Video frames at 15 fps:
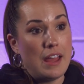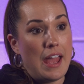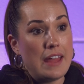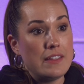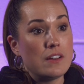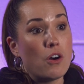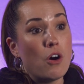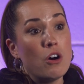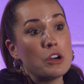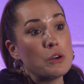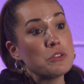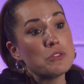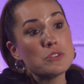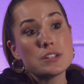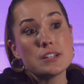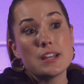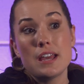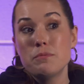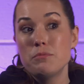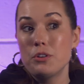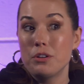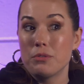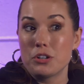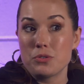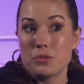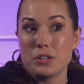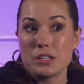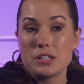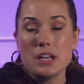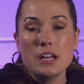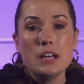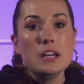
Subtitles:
And they're all going through the same beauty rituals.